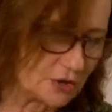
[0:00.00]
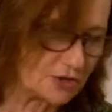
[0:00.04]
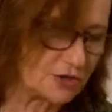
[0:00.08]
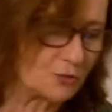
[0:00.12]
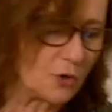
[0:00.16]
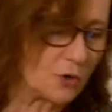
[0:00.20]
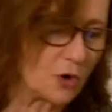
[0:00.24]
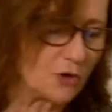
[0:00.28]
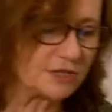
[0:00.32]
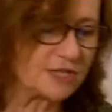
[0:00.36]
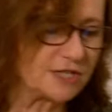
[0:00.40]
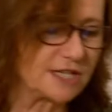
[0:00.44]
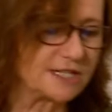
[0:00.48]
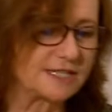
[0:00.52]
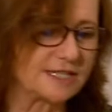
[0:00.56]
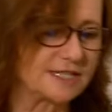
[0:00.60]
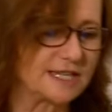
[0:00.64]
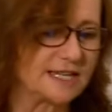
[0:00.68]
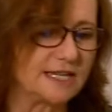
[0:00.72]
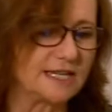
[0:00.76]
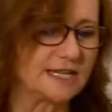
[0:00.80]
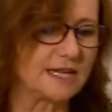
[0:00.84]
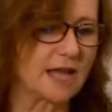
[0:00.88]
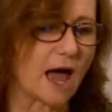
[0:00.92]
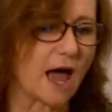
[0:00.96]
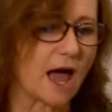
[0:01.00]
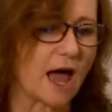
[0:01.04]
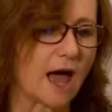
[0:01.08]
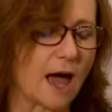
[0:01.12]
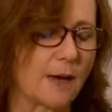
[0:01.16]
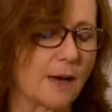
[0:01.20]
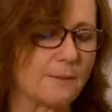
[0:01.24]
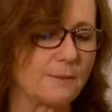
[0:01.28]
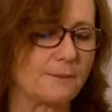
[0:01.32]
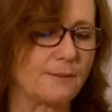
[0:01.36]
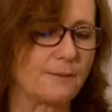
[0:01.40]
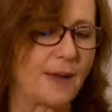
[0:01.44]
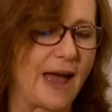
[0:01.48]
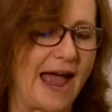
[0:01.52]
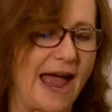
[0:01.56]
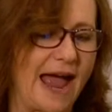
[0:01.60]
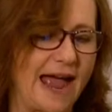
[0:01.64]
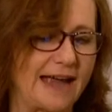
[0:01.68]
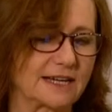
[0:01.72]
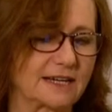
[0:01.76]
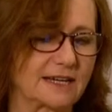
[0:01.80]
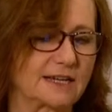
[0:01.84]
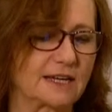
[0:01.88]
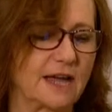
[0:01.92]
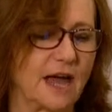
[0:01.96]
So what does the
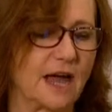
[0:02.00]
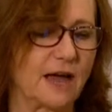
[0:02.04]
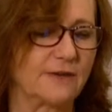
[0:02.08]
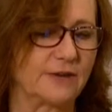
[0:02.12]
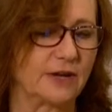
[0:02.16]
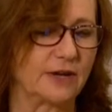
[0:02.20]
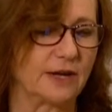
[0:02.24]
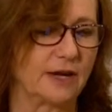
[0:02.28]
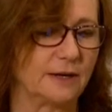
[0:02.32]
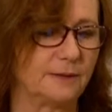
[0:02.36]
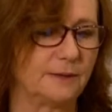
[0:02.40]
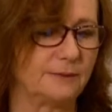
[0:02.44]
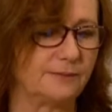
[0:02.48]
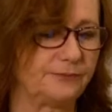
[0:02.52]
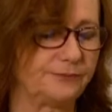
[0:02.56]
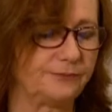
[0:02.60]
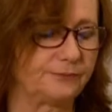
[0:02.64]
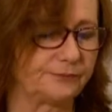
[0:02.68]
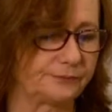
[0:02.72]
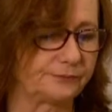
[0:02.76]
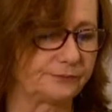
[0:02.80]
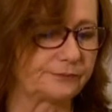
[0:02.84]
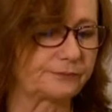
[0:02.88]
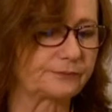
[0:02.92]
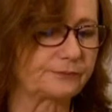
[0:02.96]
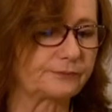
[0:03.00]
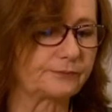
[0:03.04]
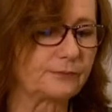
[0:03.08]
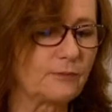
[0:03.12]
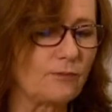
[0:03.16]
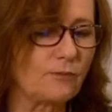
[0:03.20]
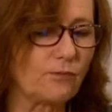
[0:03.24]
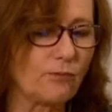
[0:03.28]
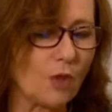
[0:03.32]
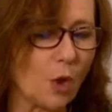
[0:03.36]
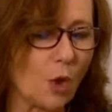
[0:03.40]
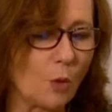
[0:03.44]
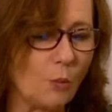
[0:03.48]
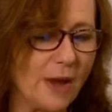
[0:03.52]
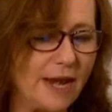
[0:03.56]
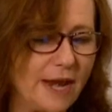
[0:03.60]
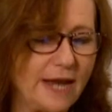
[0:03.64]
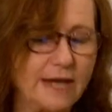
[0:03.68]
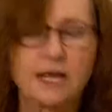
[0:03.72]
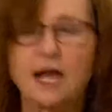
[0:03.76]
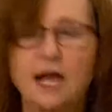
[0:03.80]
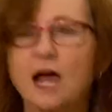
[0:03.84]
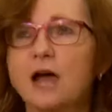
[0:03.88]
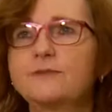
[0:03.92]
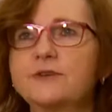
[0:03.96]
pack cover? Well,
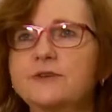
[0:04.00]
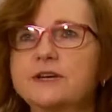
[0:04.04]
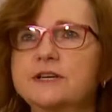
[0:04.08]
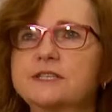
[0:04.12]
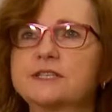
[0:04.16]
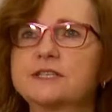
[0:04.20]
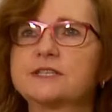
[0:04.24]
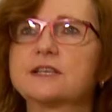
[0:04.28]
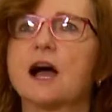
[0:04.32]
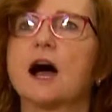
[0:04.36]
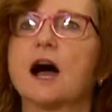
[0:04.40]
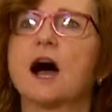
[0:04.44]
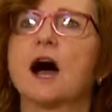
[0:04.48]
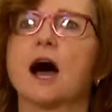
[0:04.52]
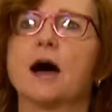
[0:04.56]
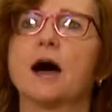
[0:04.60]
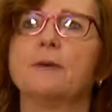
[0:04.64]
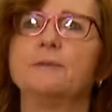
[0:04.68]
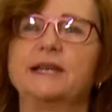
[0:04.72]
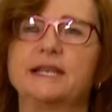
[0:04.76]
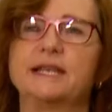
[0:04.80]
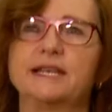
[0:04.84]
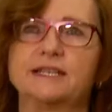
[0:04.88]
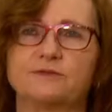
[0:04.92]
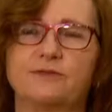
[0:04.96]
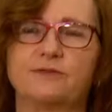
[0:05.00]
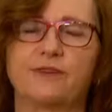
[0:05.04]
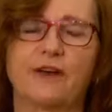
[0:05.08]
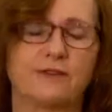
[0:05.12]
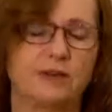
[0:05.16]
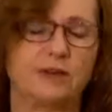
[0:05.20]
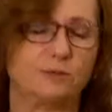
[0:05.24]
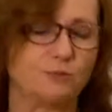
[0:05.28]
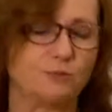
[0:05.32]
it covers, it's very